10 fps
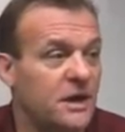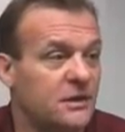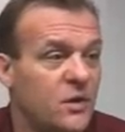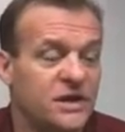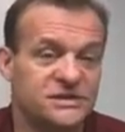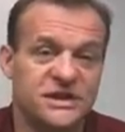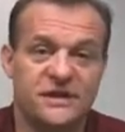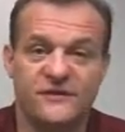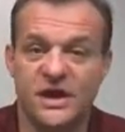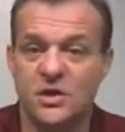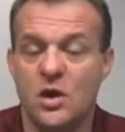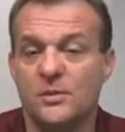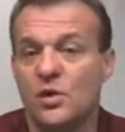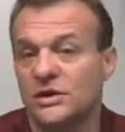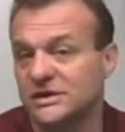Otherwise said, if I know
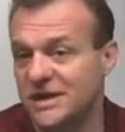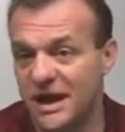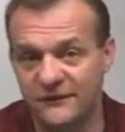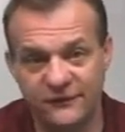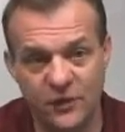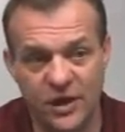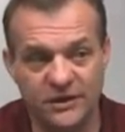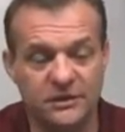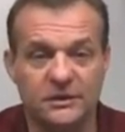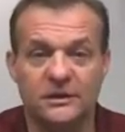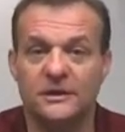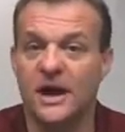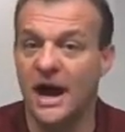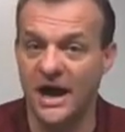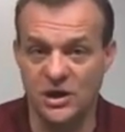I'm going to 10 foot,
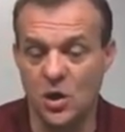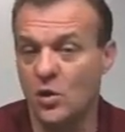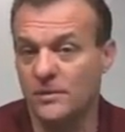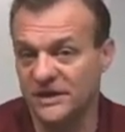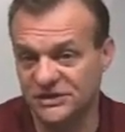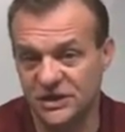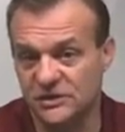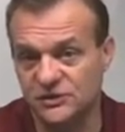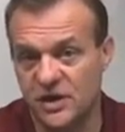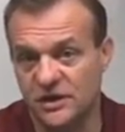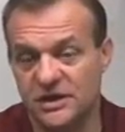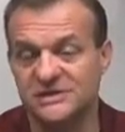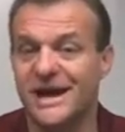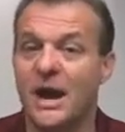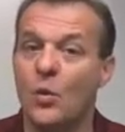I know what my signal strength
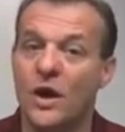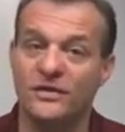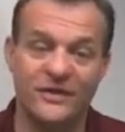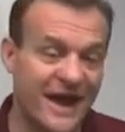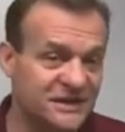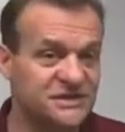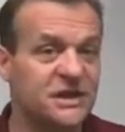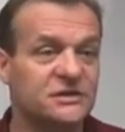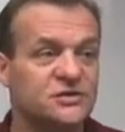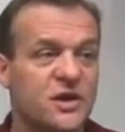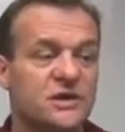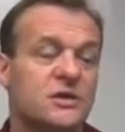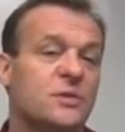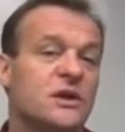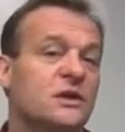is. I want that signal strength
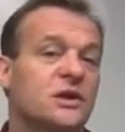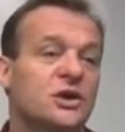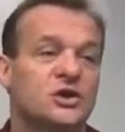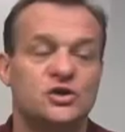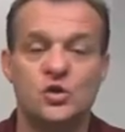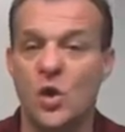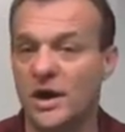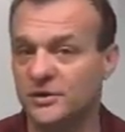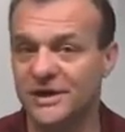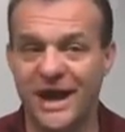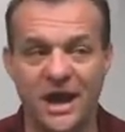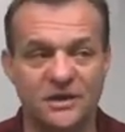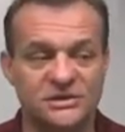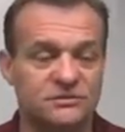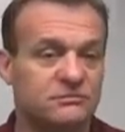to be 200
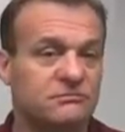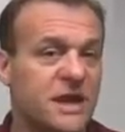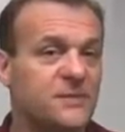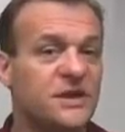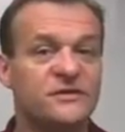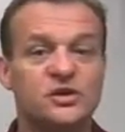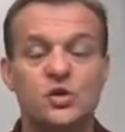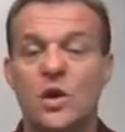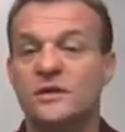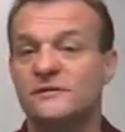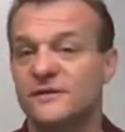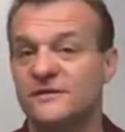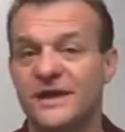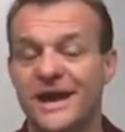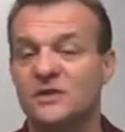counts, maybe even
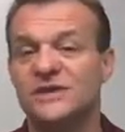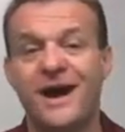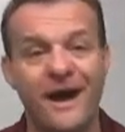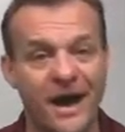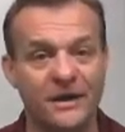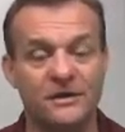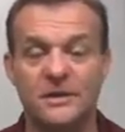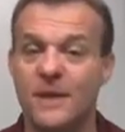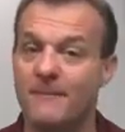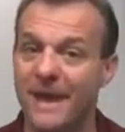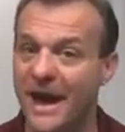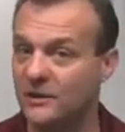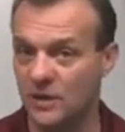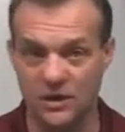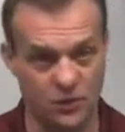250 counts higher than my
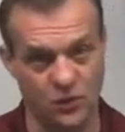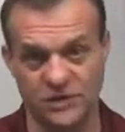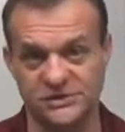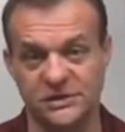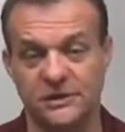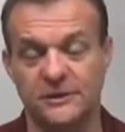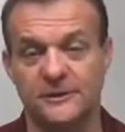background noise.